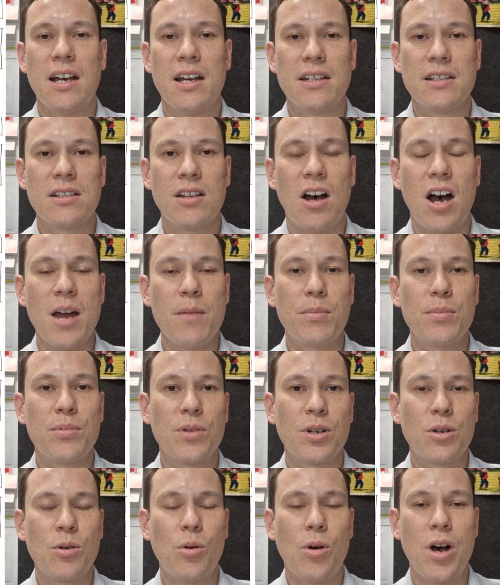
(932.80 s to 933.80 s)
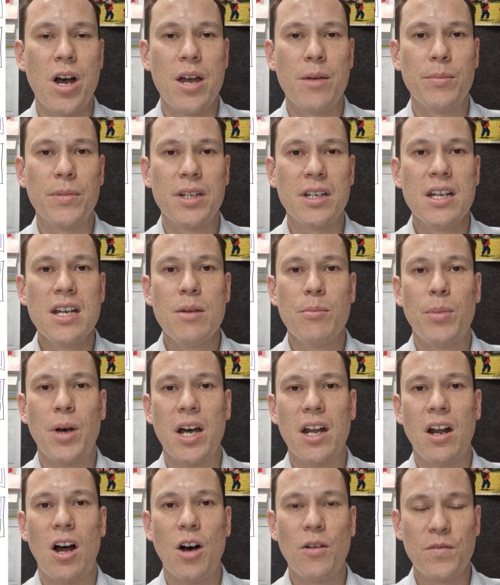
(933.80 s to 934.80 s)
type requirement,
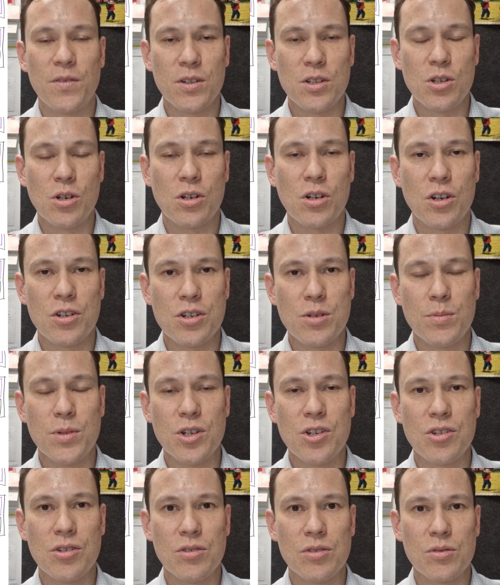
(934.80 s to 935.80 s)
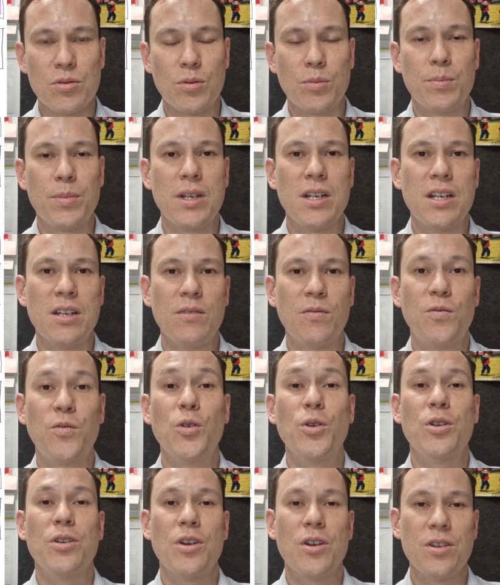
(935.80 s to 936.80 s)
but often your contributions would be
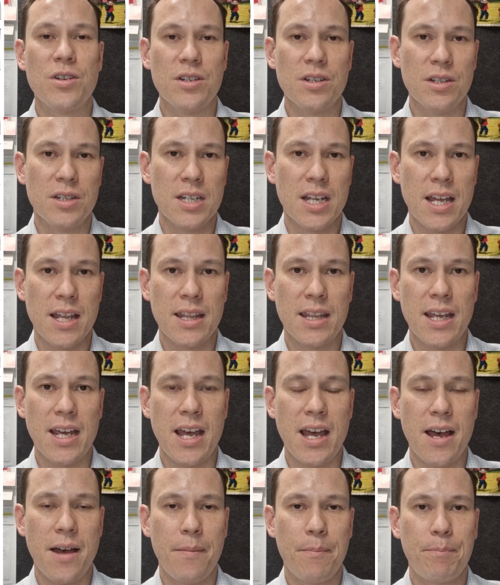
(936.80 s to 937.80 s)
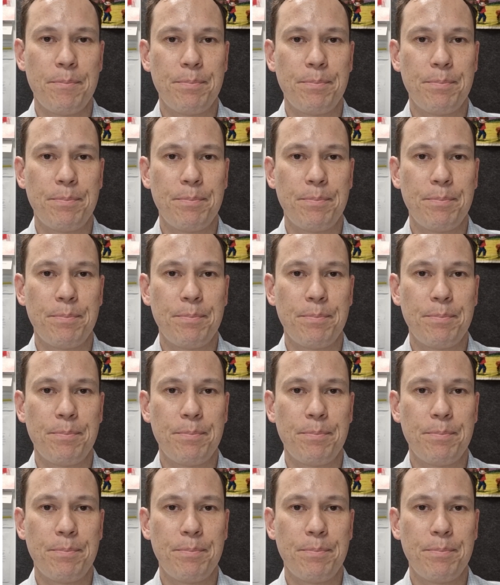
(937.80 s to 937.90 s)
footnoted there.